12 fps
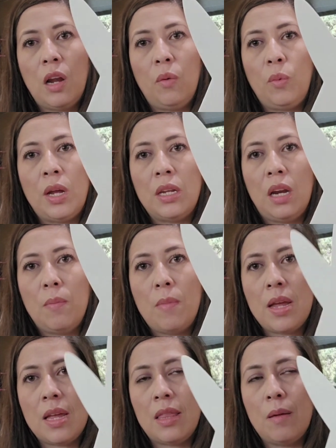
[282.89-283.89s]
and we ended up
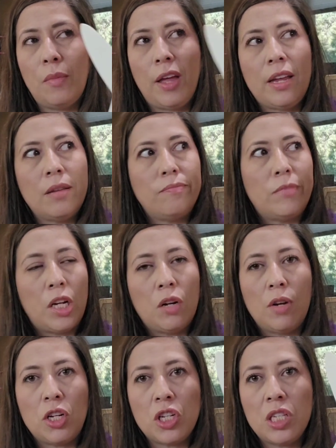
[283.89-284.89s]
making them like
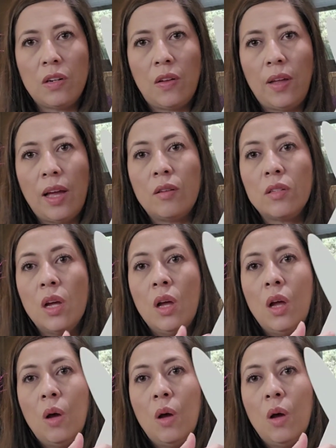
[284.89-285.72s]
decorations around the house.